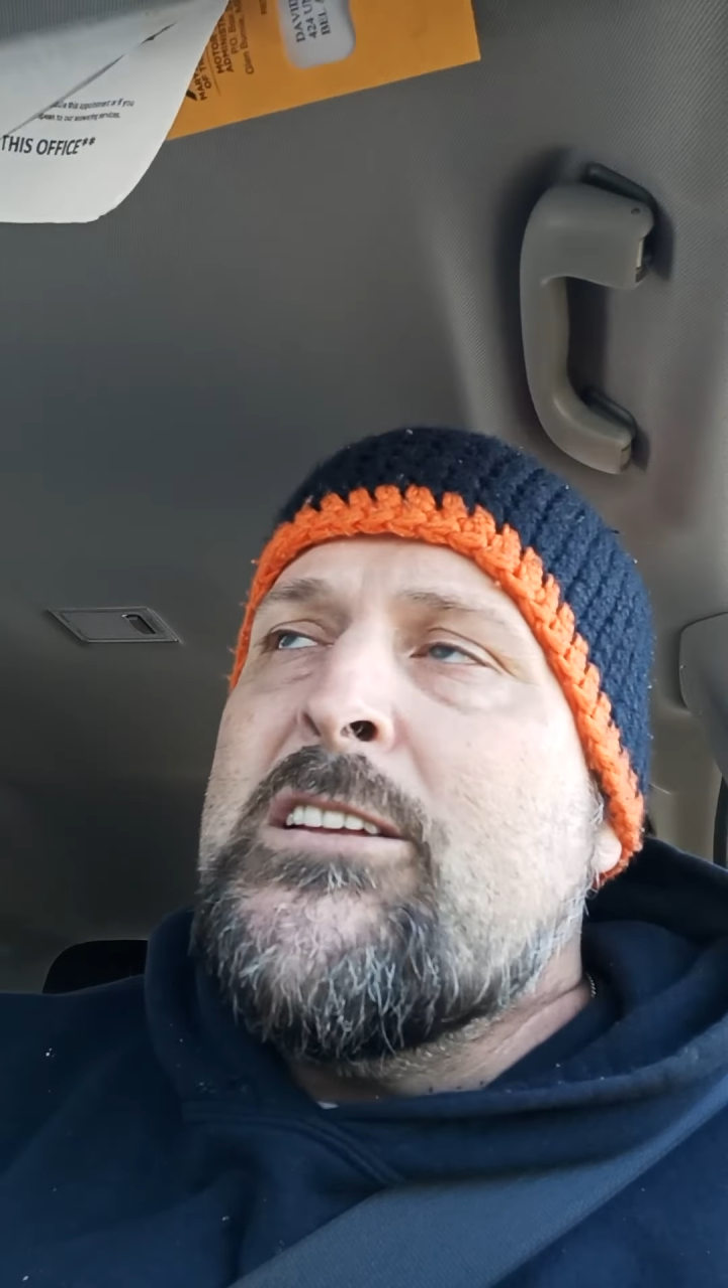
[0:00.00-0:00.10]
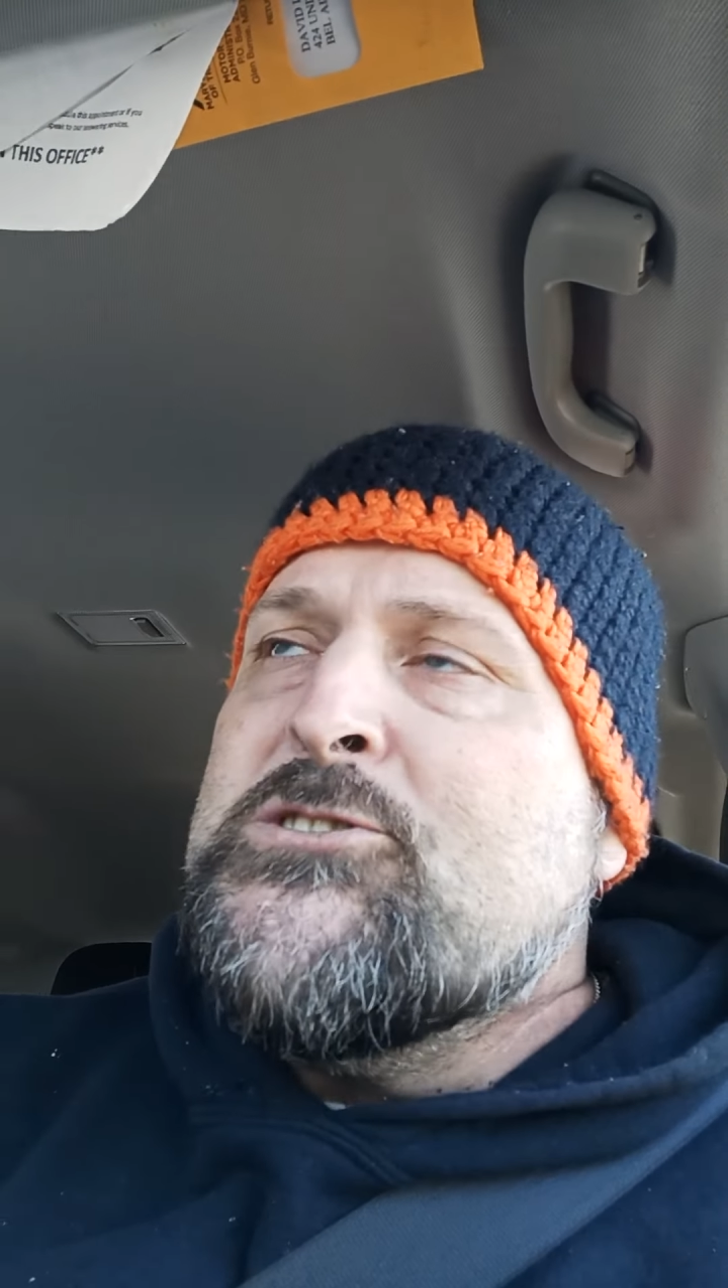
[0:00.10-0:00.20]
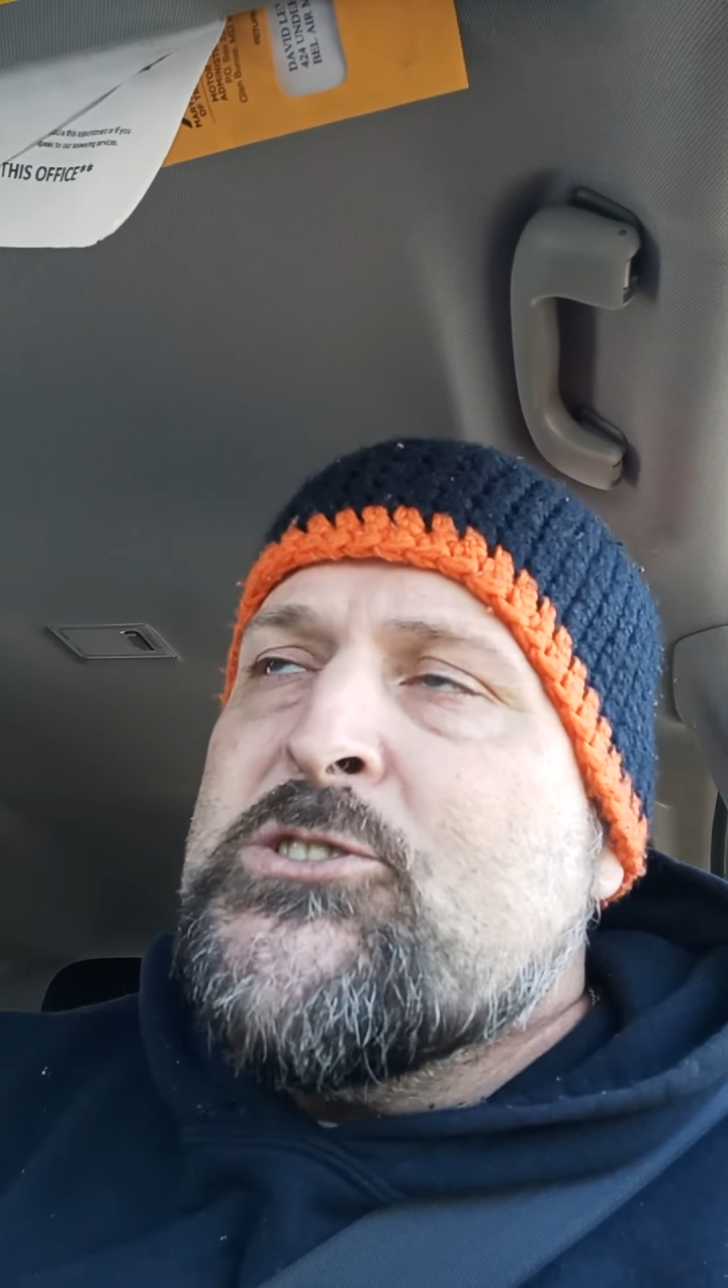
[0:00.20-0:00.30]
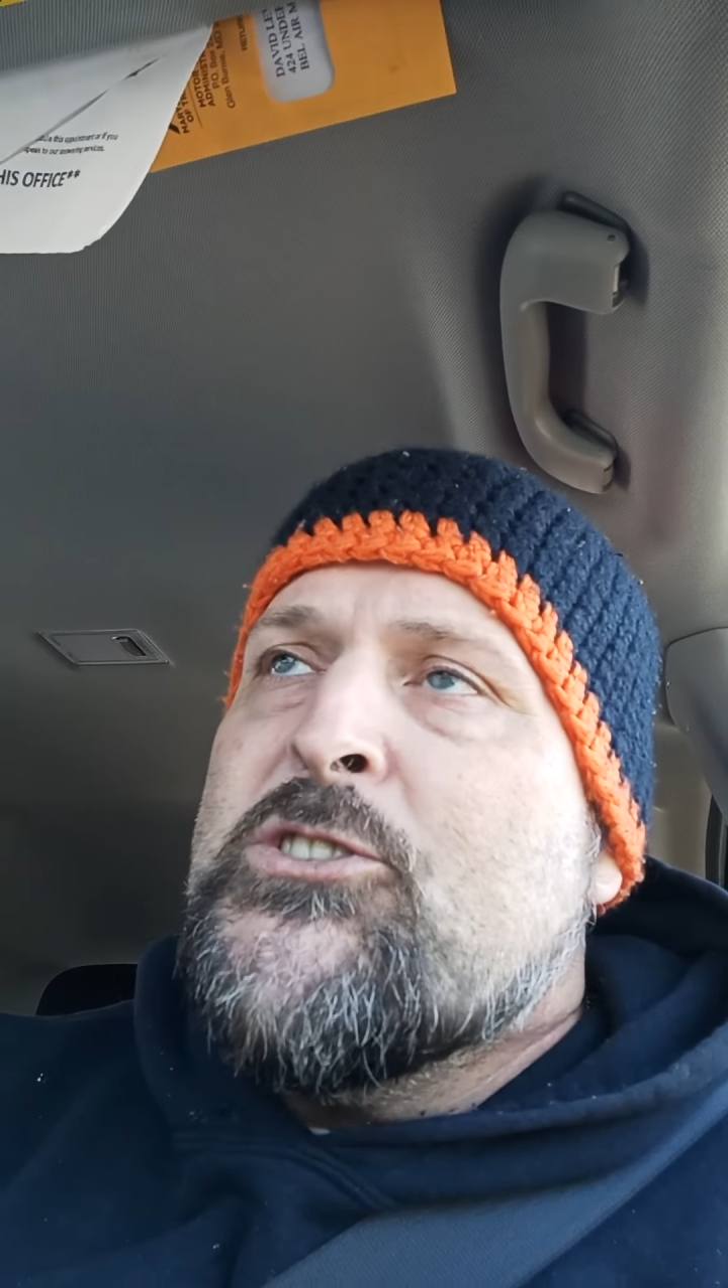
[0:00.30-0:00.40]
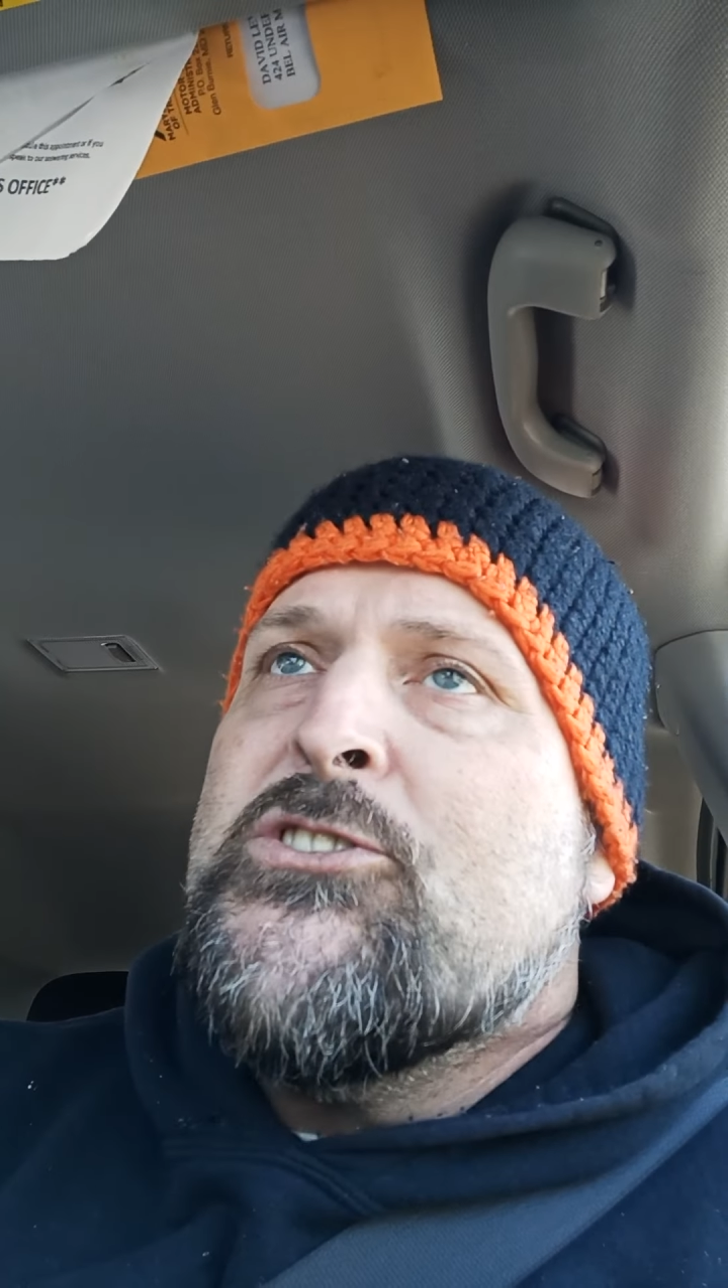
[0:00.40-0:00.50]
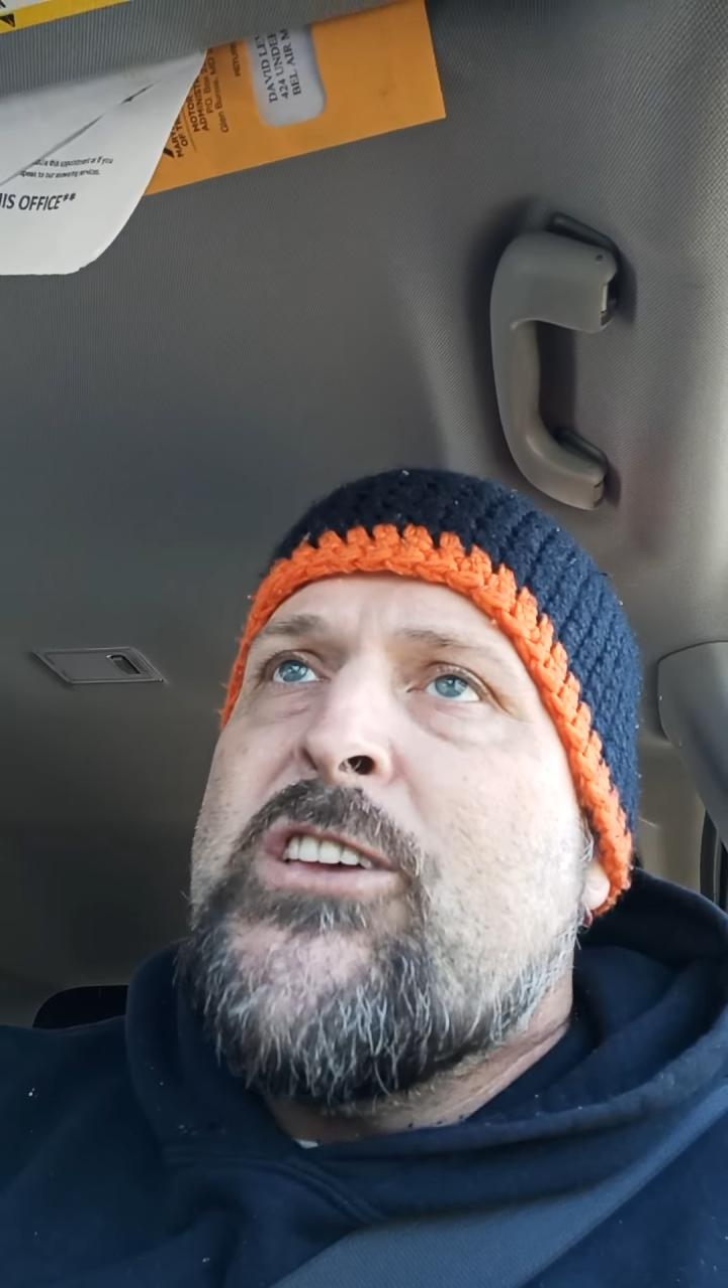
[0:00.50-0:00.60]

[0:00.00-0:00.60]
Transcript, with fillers: let's just